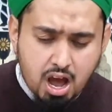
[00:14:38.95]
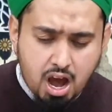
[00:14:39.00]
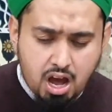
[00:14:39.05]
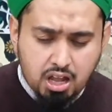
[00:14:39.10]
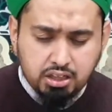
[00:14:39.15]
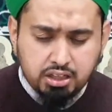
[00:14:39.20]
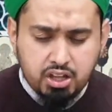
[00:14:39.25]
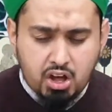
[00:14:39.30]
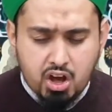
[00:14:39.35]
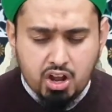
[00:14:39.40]

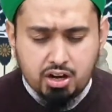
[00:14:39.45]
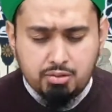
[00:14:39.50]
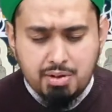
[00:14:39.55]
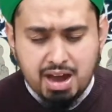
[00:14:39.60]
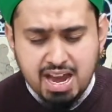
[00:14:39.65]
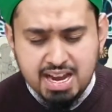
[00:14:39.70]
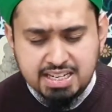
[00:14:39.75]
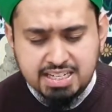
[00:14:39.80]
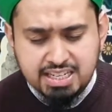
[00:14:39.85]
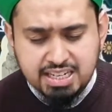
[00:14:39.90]
Allah
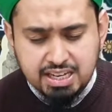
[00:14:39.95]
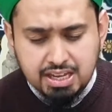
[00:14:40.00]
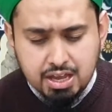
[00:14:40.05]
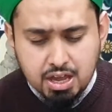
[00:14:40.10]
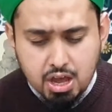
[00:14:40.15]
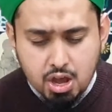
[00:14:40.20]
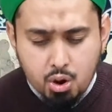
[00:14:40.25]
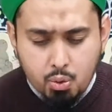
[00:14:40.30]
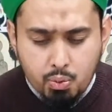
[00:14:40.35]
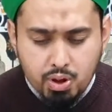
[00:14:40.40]
Almighty
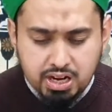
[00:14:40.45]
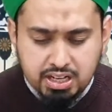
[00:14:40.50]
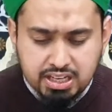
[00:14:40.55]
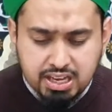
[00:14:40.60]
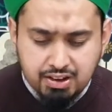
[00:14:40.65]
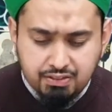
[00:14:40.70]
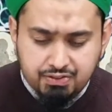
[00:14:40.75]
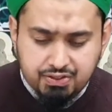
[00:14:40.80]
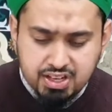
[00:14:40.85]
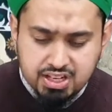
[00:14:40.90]
will
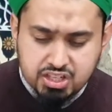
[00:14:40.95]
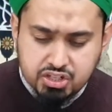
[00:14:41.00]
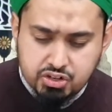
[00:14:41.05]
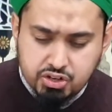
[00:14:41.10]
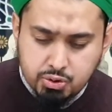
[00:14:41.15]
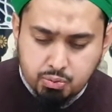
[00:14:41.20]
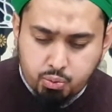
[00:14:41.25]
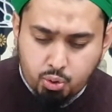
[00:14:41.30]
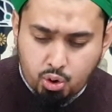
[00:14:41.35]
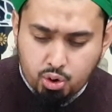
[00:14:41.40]
give this
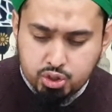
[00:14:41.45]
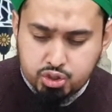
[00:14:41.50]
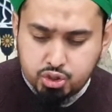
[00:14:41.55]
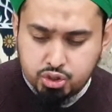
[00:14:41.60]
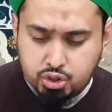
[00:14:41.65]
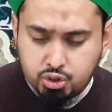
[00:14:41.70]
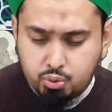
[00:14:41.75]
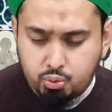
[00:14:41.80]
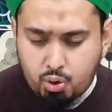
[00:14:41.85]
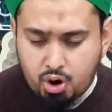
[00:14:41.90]
reward to
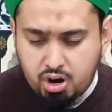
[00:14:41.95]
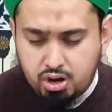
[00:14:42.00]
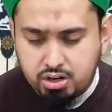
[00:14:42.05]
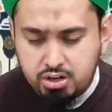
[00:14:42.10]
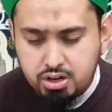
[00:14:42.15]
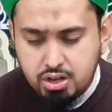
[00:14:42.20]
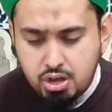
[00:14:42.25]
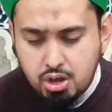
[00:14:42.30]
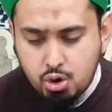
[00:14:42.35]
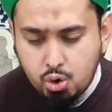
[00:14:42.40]
the
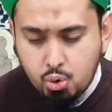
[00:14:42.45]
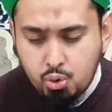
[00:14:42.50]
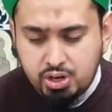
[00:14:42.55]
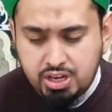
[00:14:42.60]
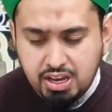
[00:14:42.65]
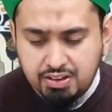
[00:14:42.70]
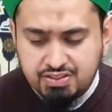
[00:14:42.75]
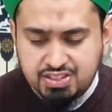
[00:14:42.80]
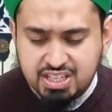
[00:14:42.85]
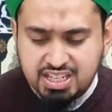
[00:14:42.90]
one who
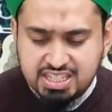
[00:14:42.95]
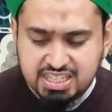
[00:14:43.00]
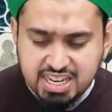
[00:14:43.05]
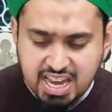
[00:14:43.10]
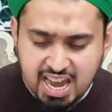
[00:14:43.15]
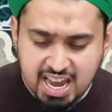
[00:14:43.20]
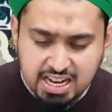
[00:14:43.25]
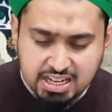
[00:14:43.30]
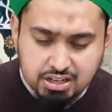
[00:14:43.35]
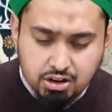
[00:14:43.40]
gives a
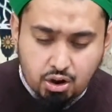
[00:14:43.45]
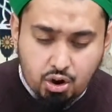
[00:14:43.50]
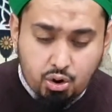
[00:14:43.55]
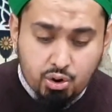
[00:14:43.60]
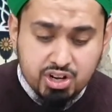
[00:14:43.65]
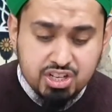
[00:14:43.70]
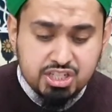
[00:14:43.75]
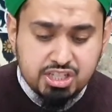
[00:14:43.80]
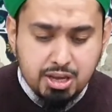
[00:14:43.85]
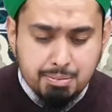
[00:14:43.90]
date
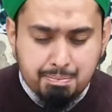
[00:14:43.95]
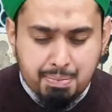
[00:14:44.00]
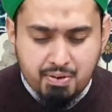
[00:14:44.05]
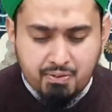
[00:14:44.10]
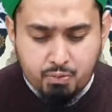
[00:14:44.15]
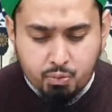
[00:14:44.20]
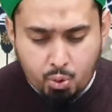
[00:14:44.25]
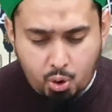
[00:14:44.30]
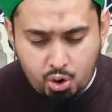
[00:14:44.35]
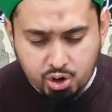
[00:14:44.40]
or a sip
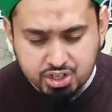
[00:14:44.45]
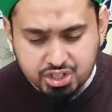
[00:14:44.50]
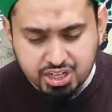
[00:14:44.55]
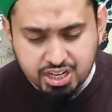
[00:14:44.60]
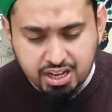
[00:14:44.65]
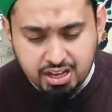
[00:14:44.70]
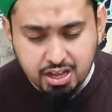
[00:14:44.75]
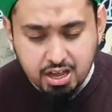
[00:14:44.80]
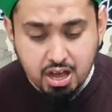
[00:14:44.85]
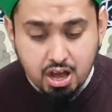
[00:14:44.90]
of
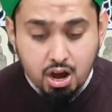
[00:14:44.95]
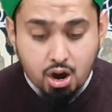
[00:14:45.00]
water